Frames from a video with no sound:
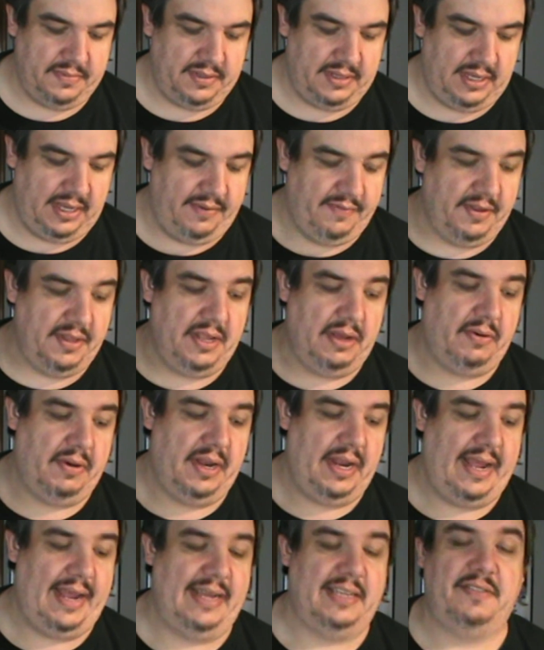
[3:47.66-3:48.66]
even though
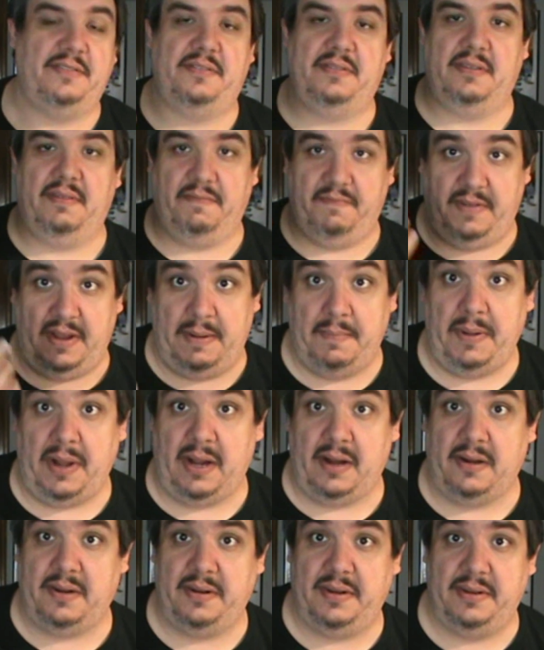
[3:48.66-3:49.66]
it has
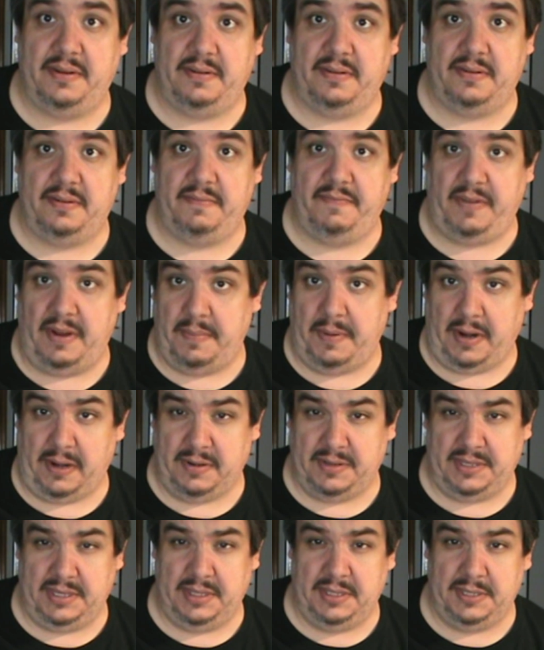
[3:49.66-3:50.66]

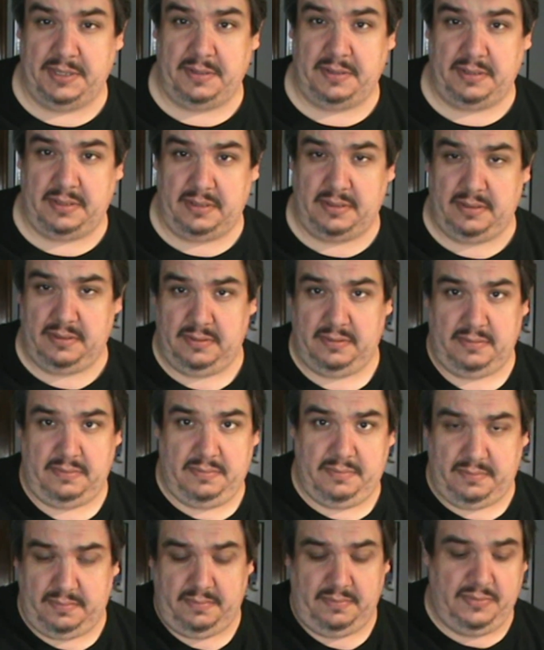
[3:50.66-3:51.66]
vampires in this
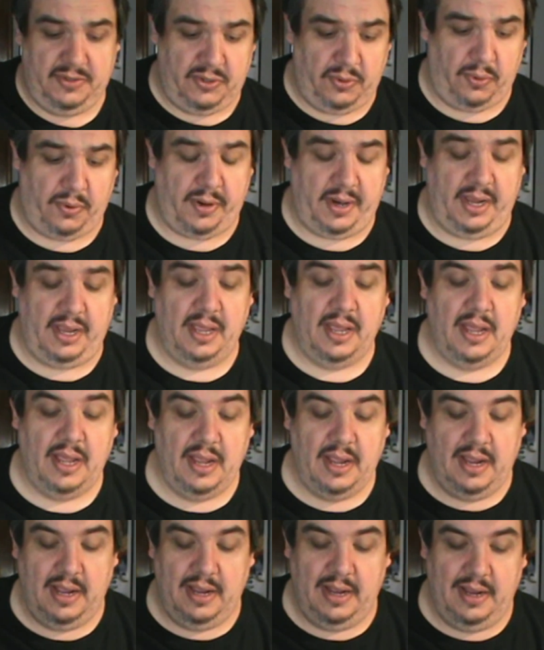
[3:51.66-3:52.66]
story,
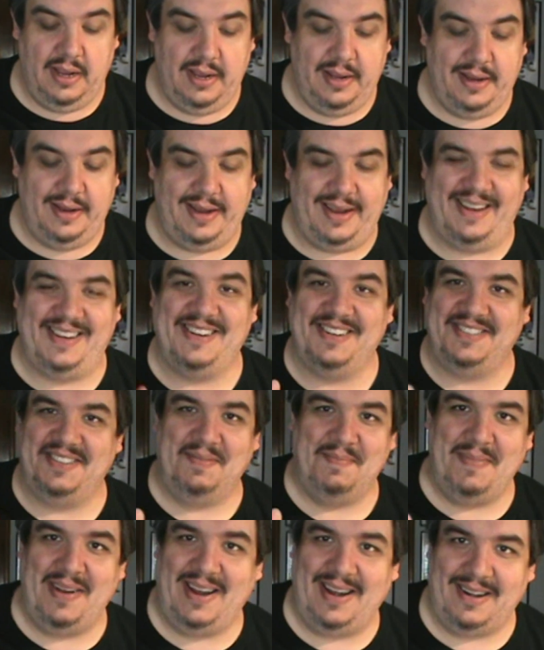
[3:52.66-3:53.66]
it
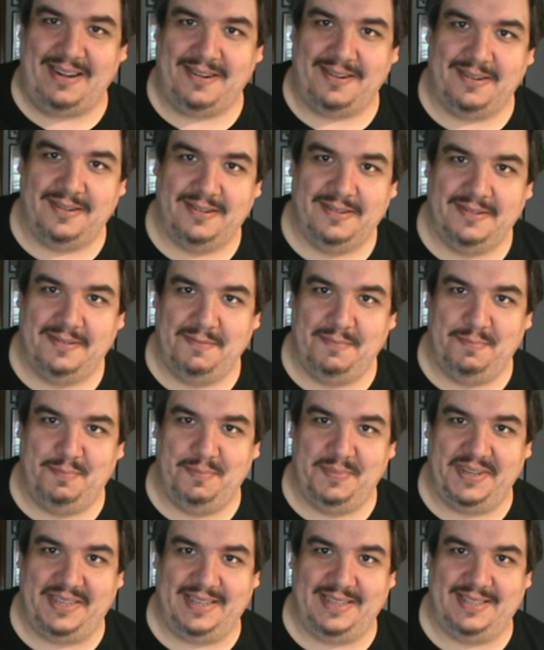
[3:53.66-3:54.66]
doesn't matter
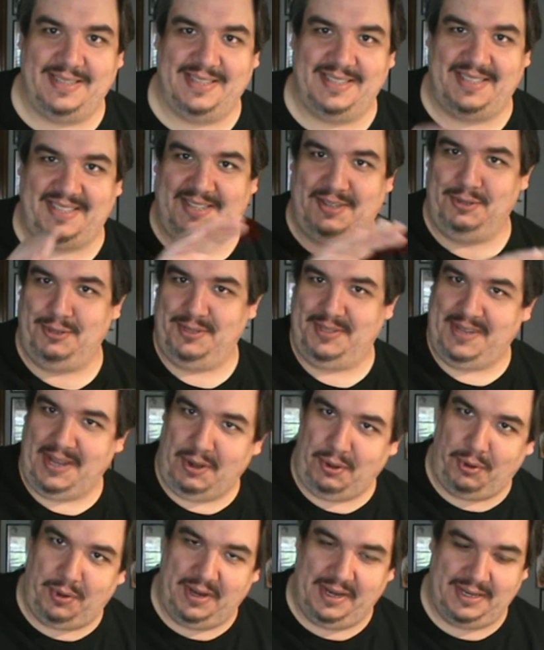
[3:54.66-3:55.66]
because it's still
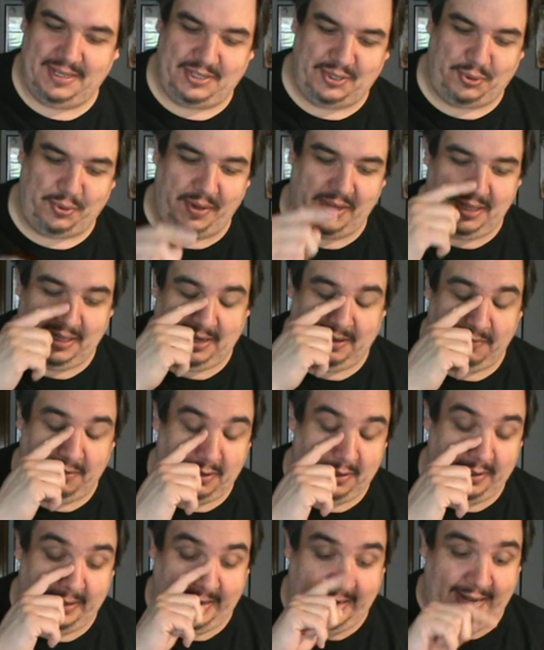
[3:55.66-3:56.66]
told at a street
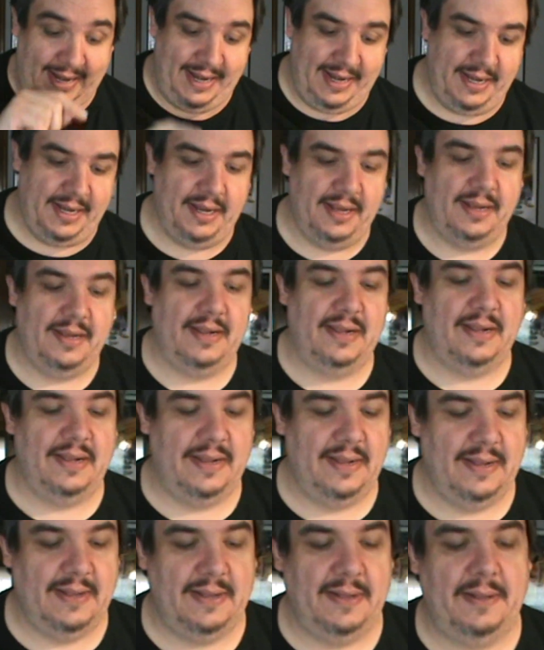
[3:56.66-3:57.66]
level. And
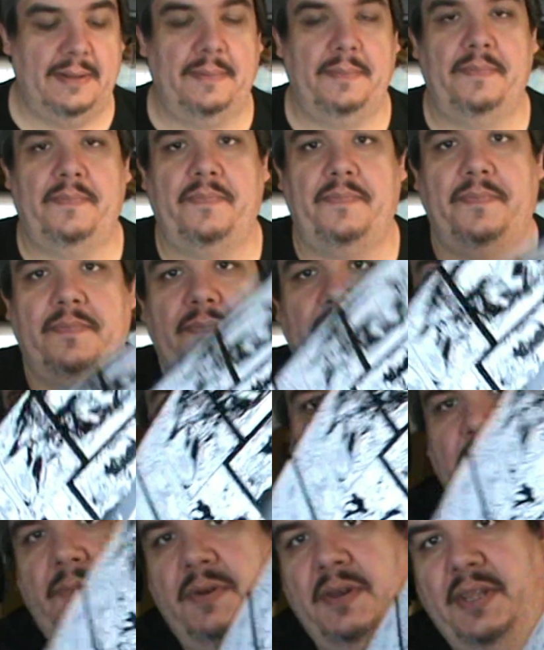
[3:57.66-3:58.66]

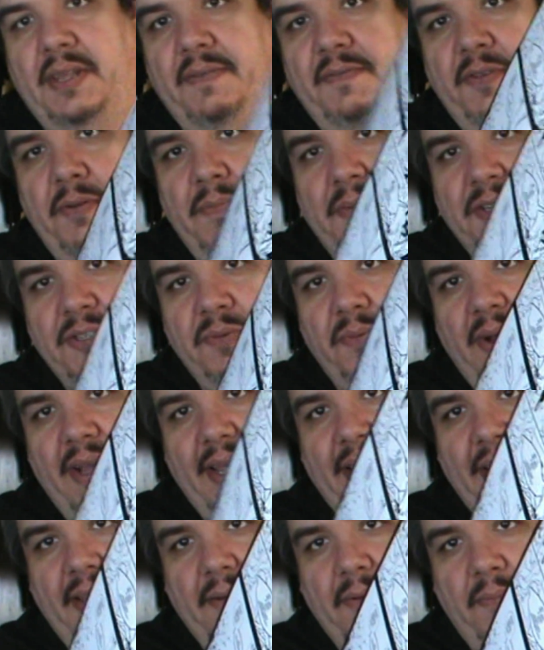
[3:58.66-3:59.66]
when we give too much
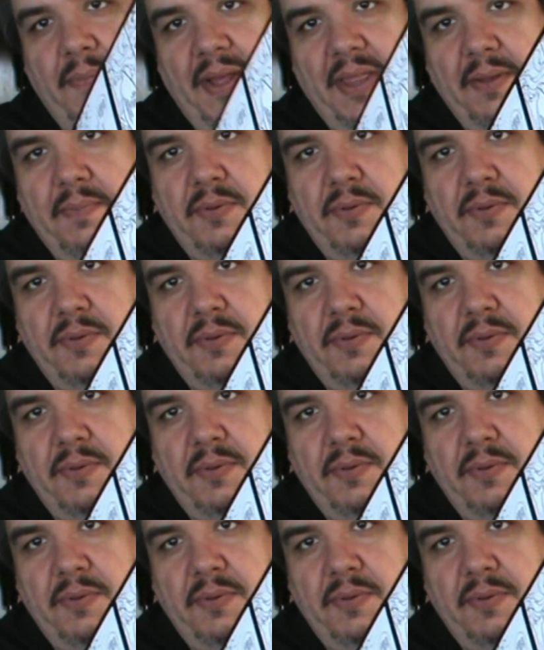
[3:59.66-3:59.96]
away, you go by the